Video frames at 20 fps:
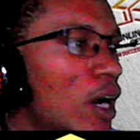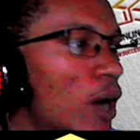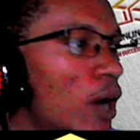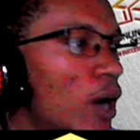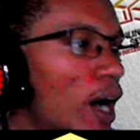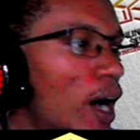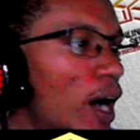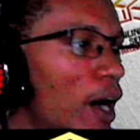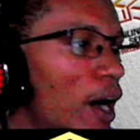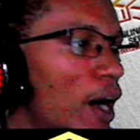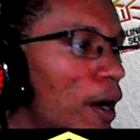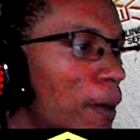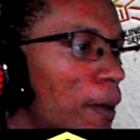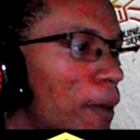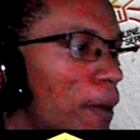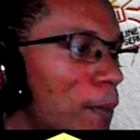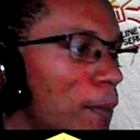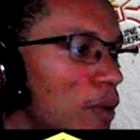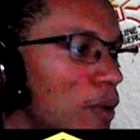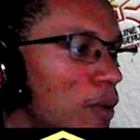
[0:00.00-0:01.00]

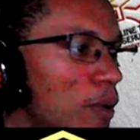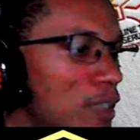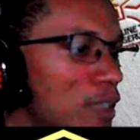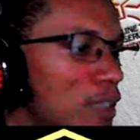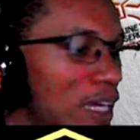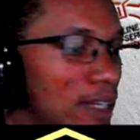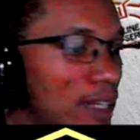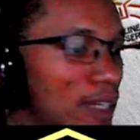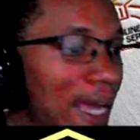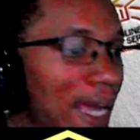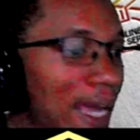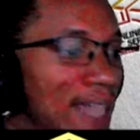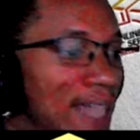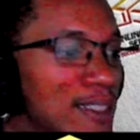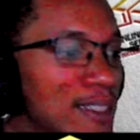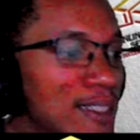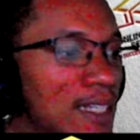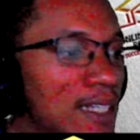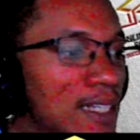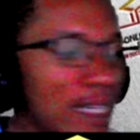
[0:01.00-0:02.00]
that
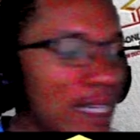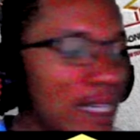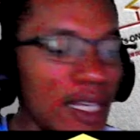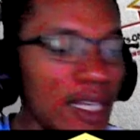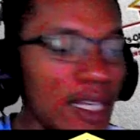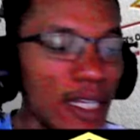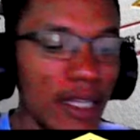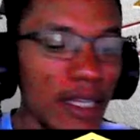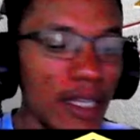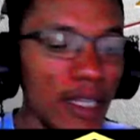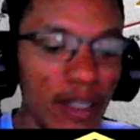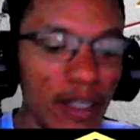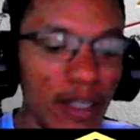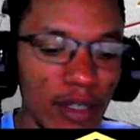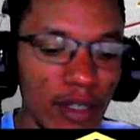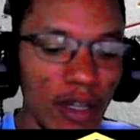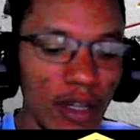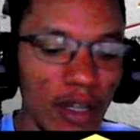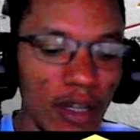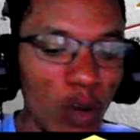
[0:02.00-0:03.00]
ends in E,
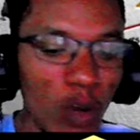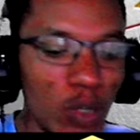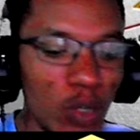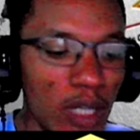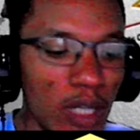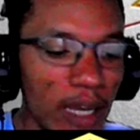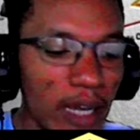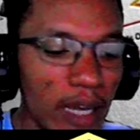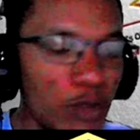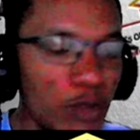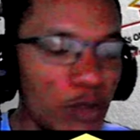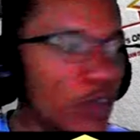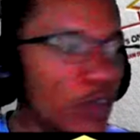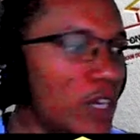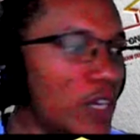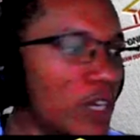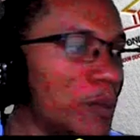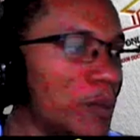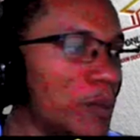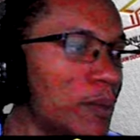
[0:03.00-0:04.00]
a word like
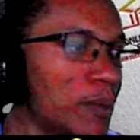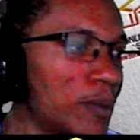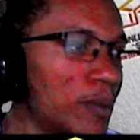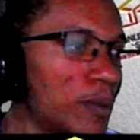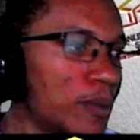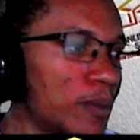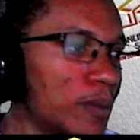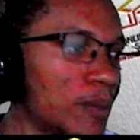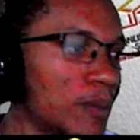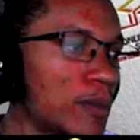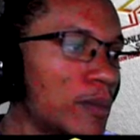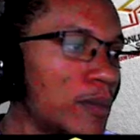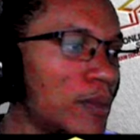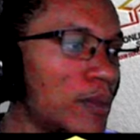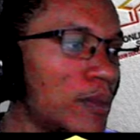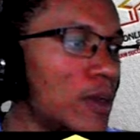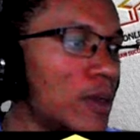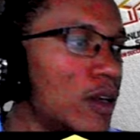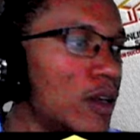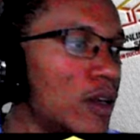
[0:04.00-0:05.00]
fame.
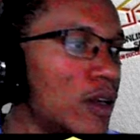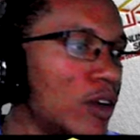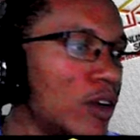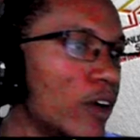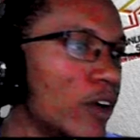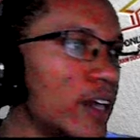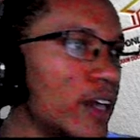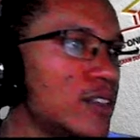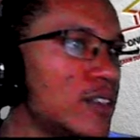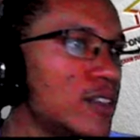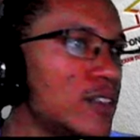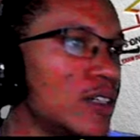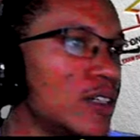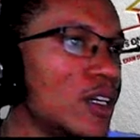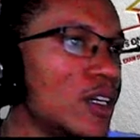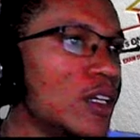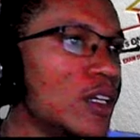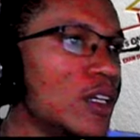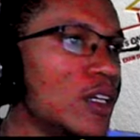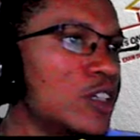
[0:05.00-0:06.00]
Right,
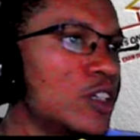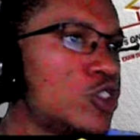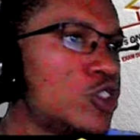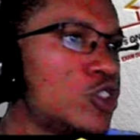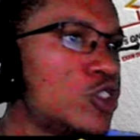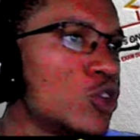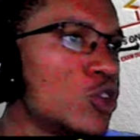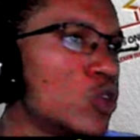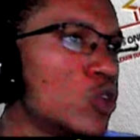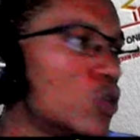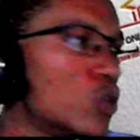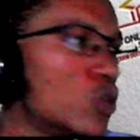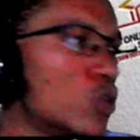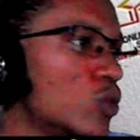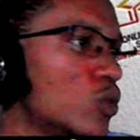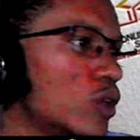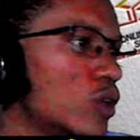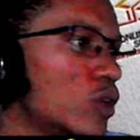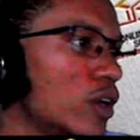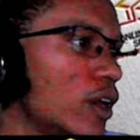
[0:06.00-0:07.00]
so
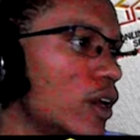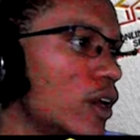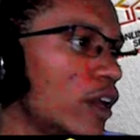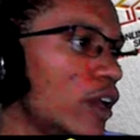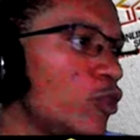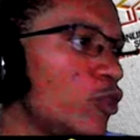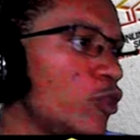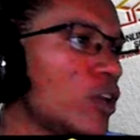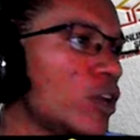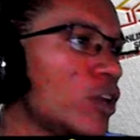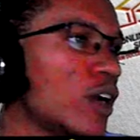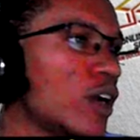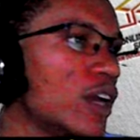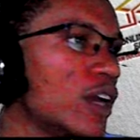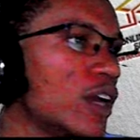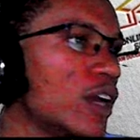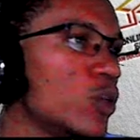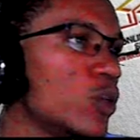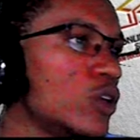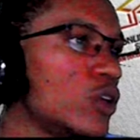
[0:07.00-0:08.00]
if we look at
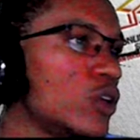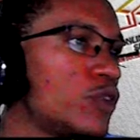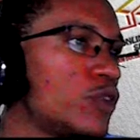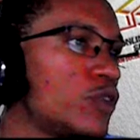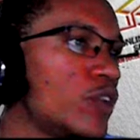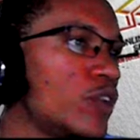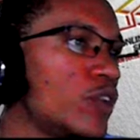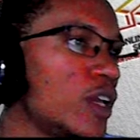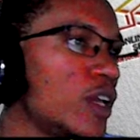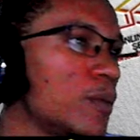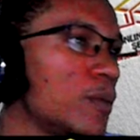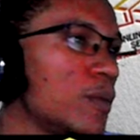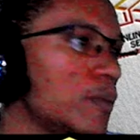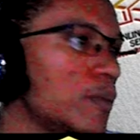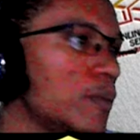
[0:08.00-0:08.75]
the word fame,